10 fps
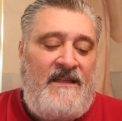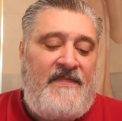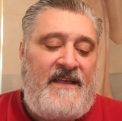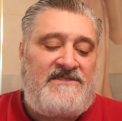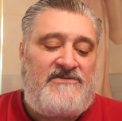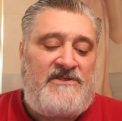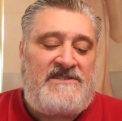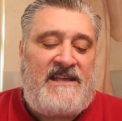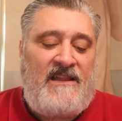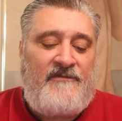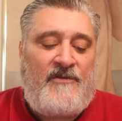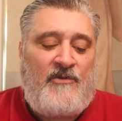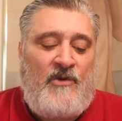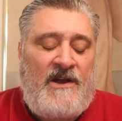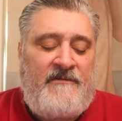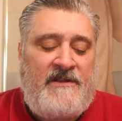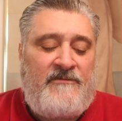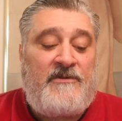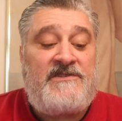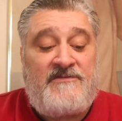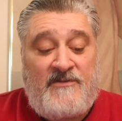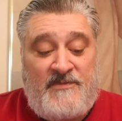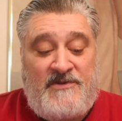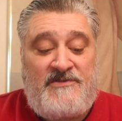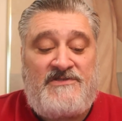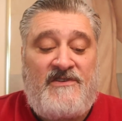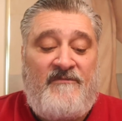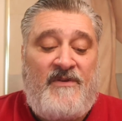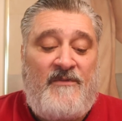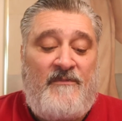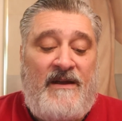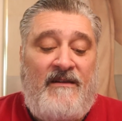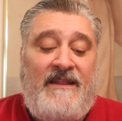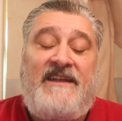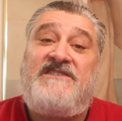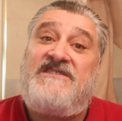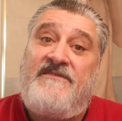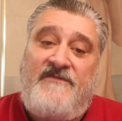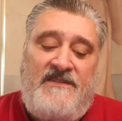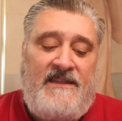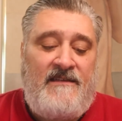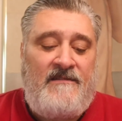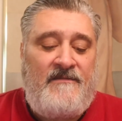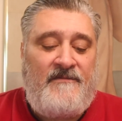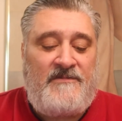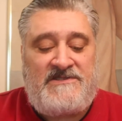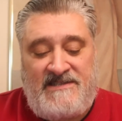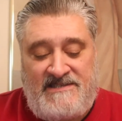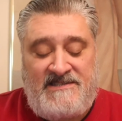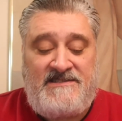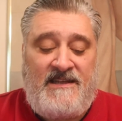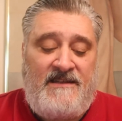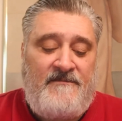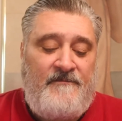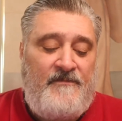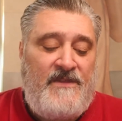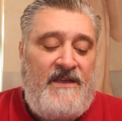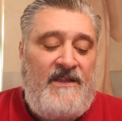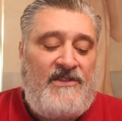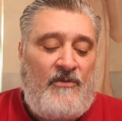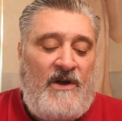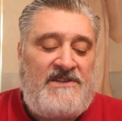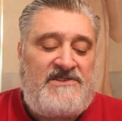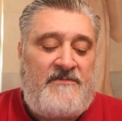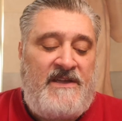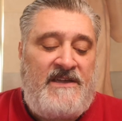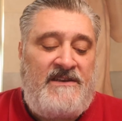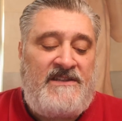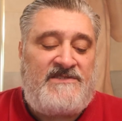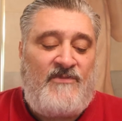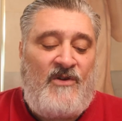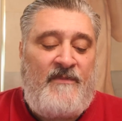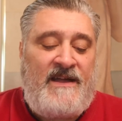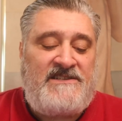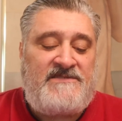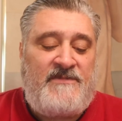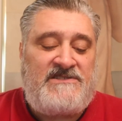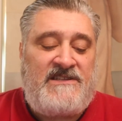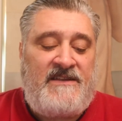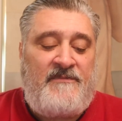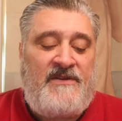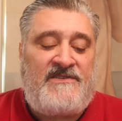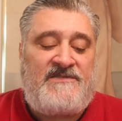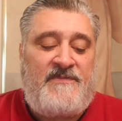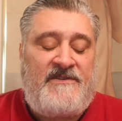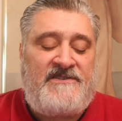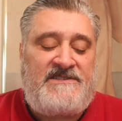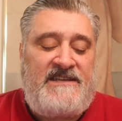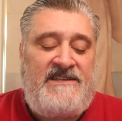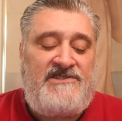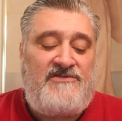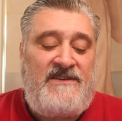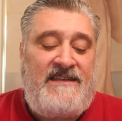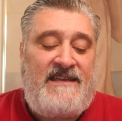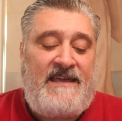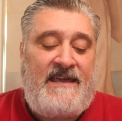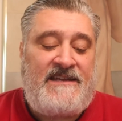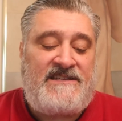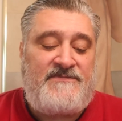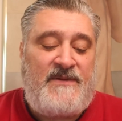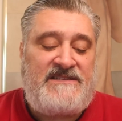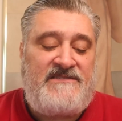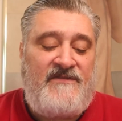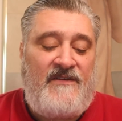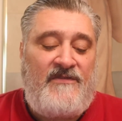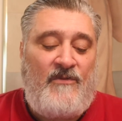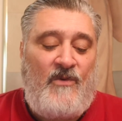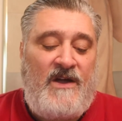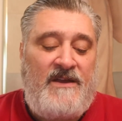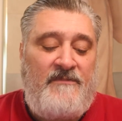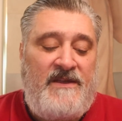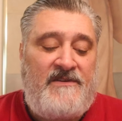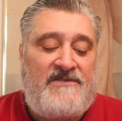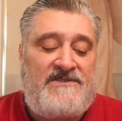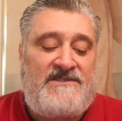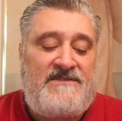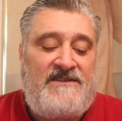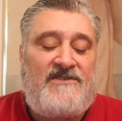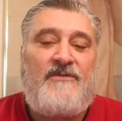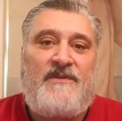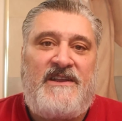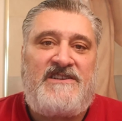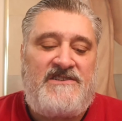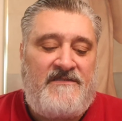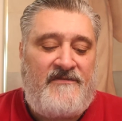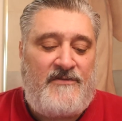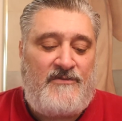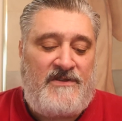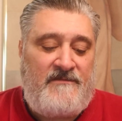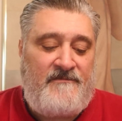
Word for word: Thousand Stories is a California winery, the original producer of bourbon barrel aged Zinfandel, which this is not. The wines are made in small batches, much like beer and spirits, each unique and expressive of the winemaker's interpretation of the fruit.